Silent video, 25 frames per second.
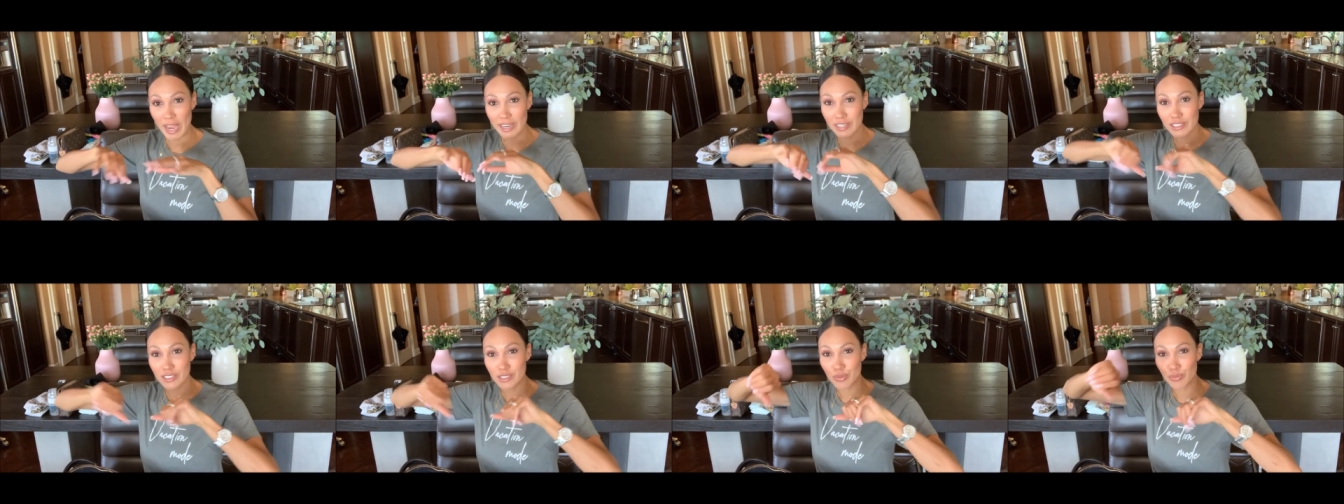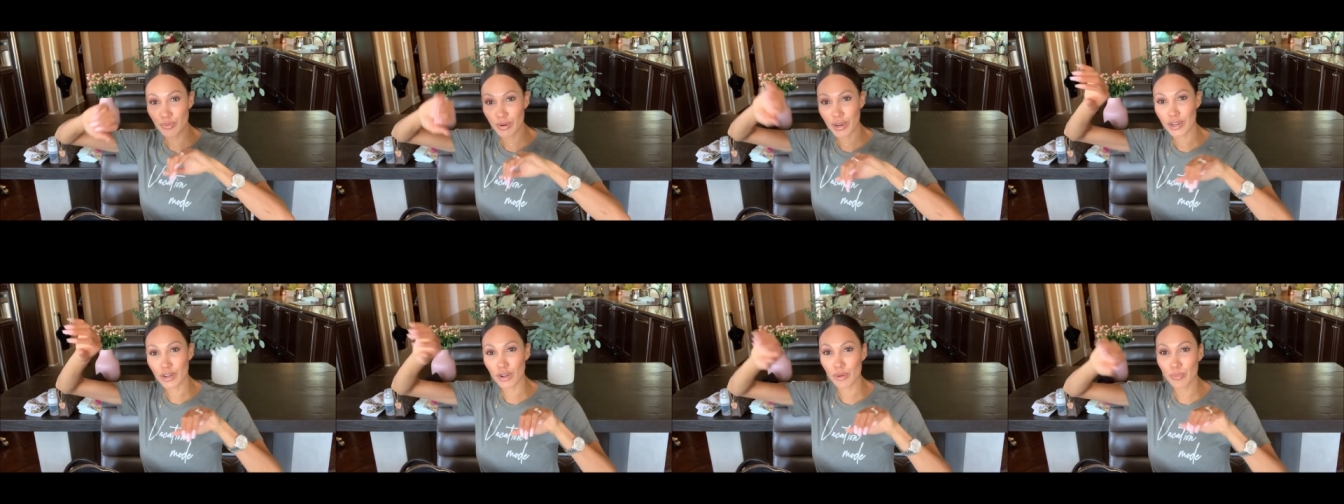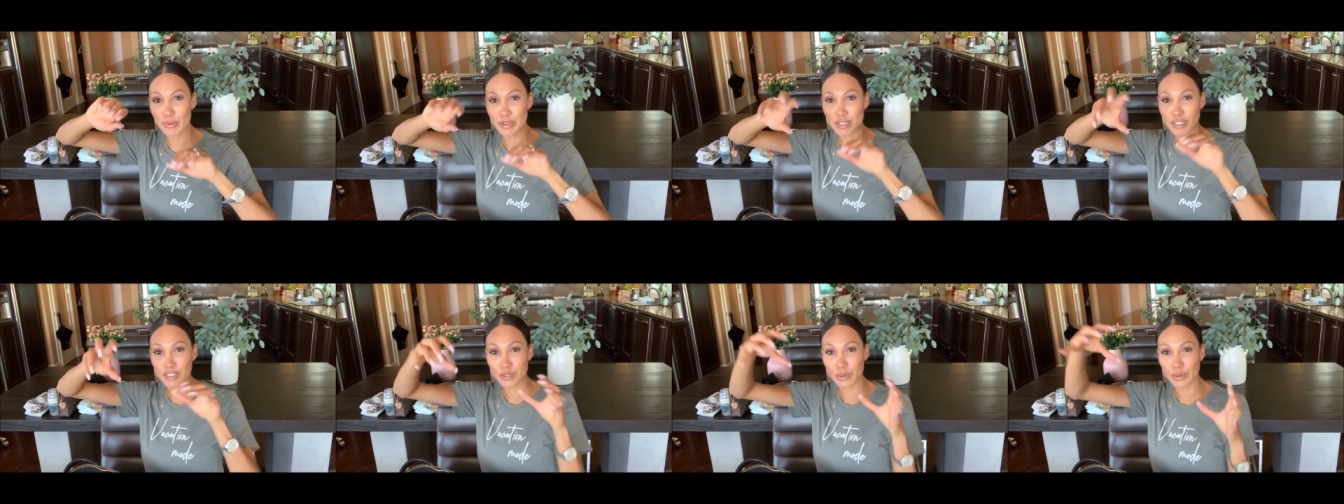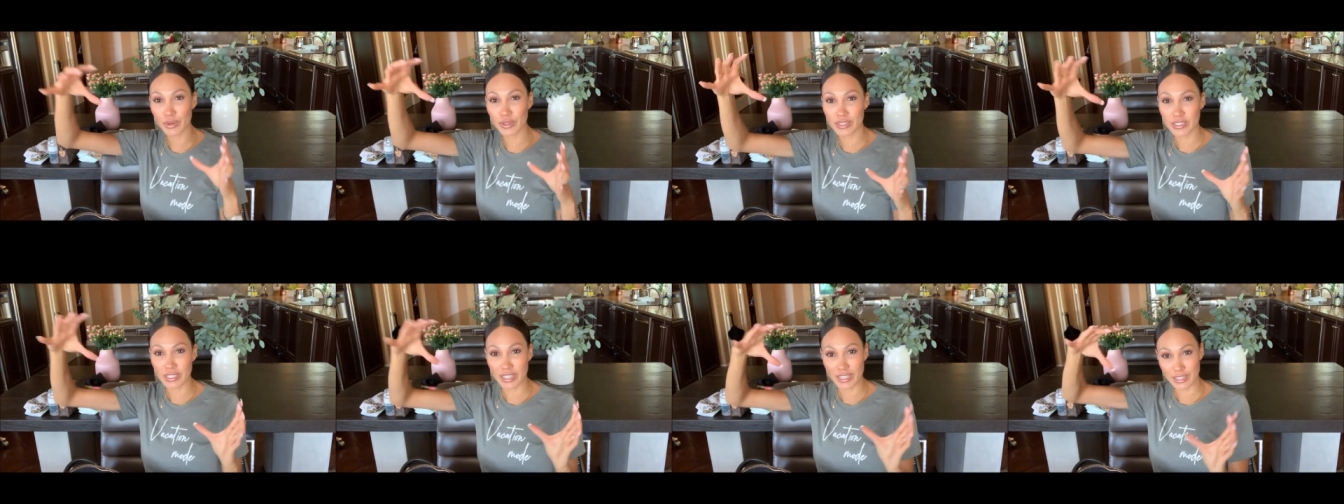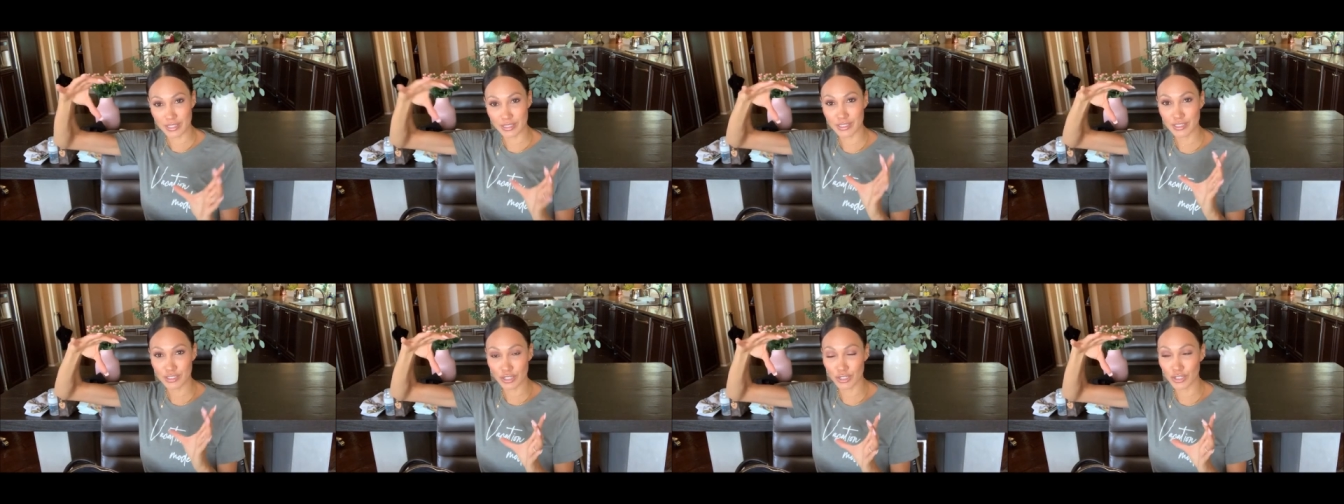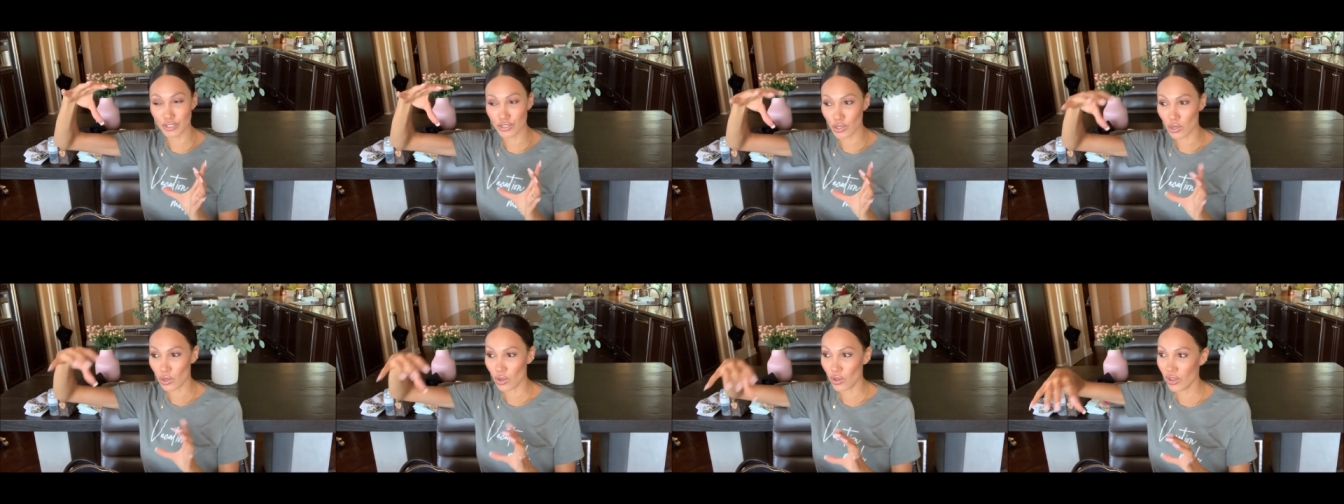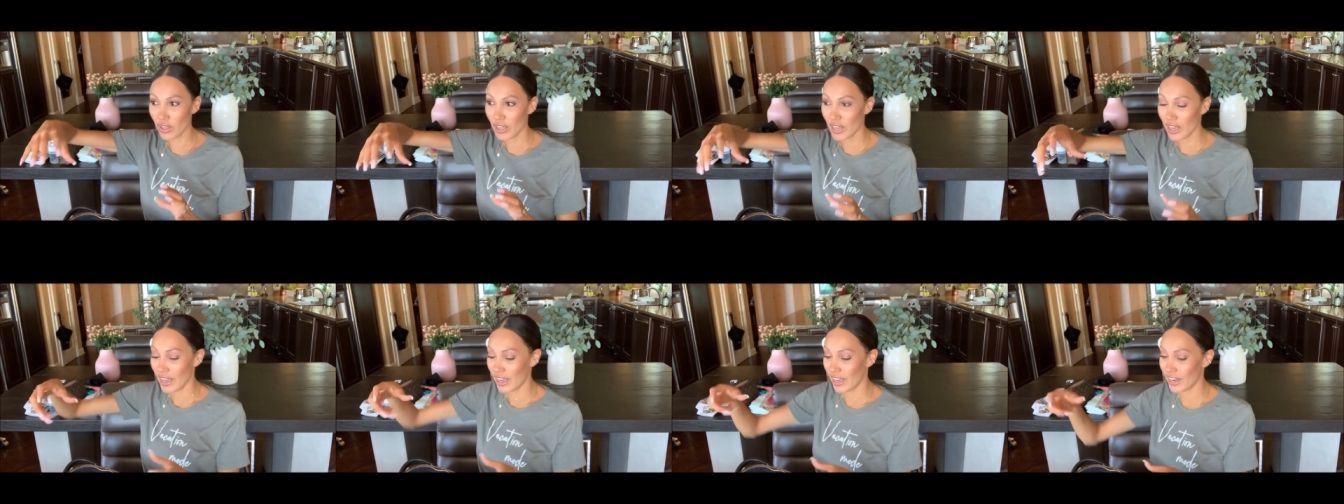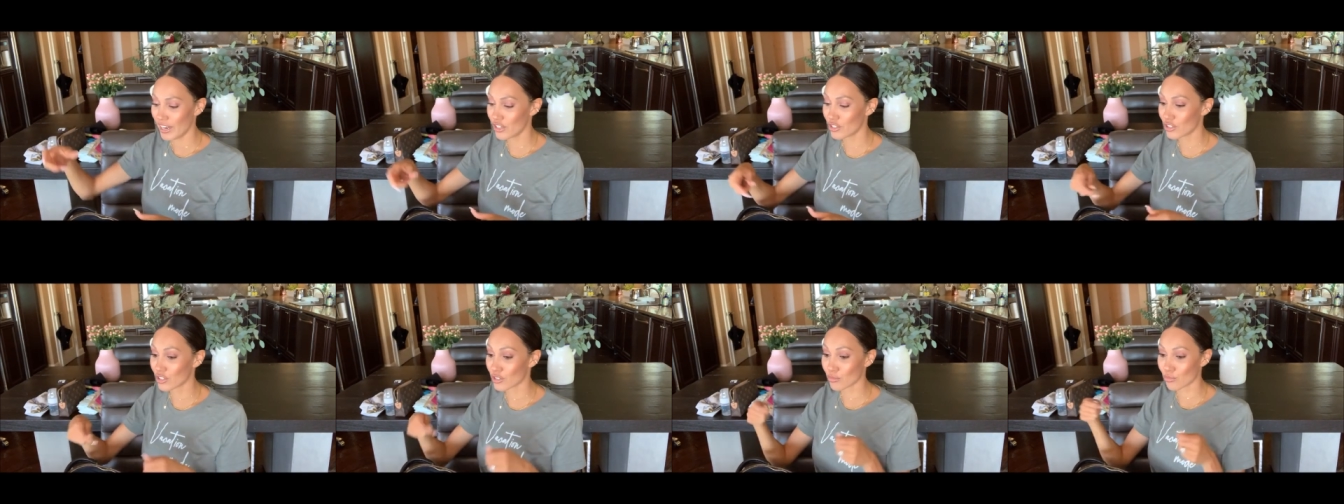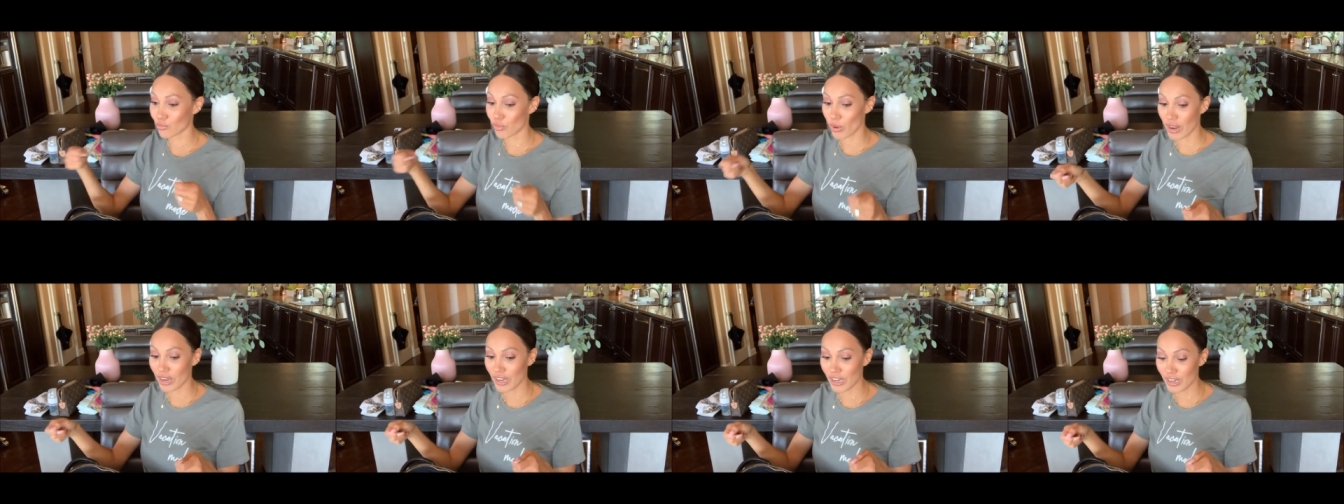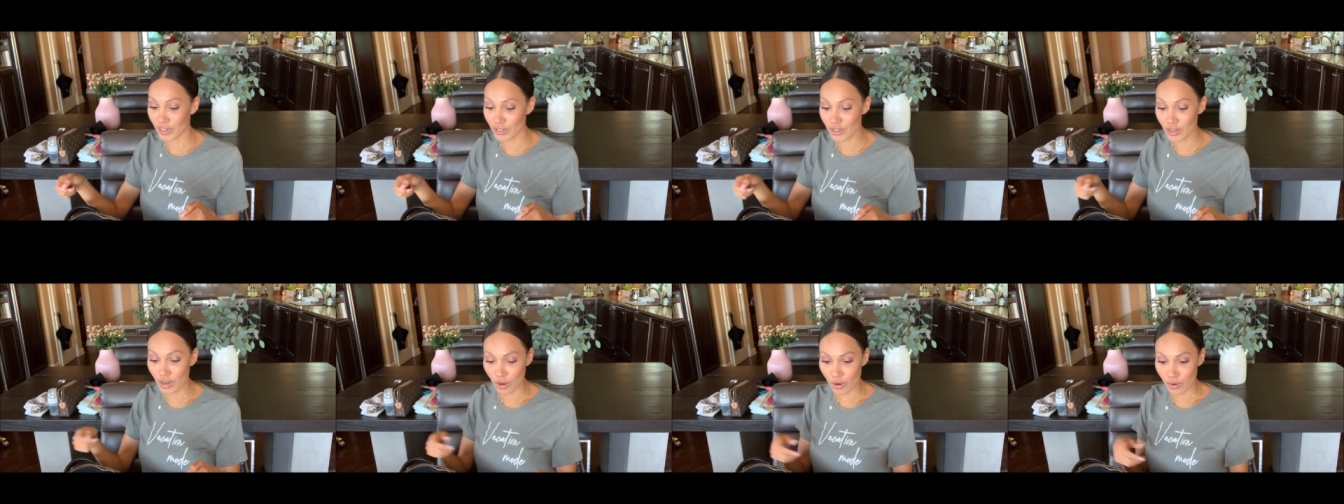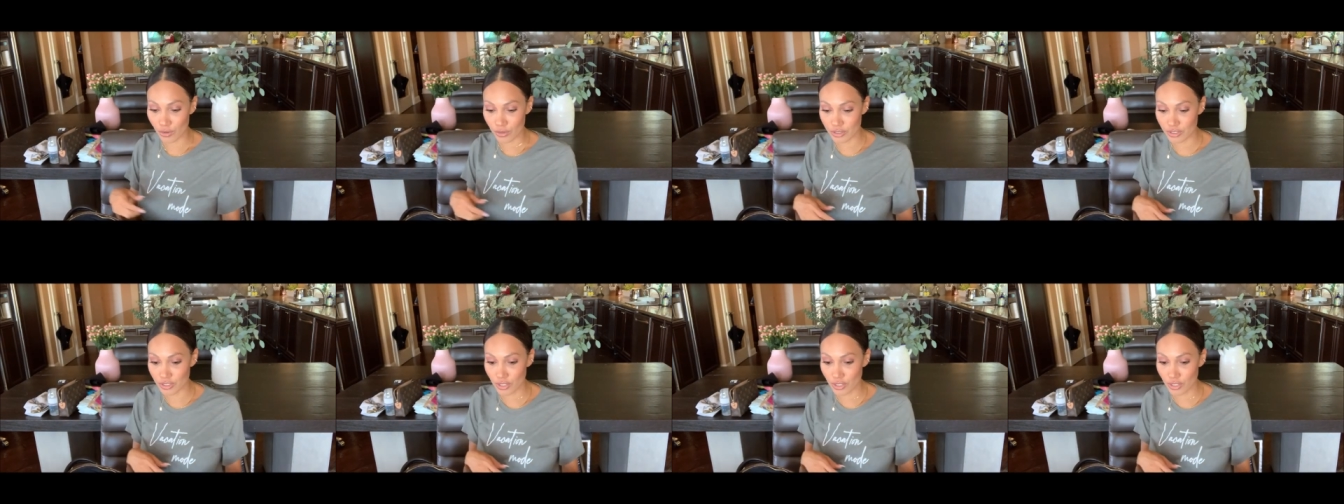spread open so it's like a circle, and it's just ready to go.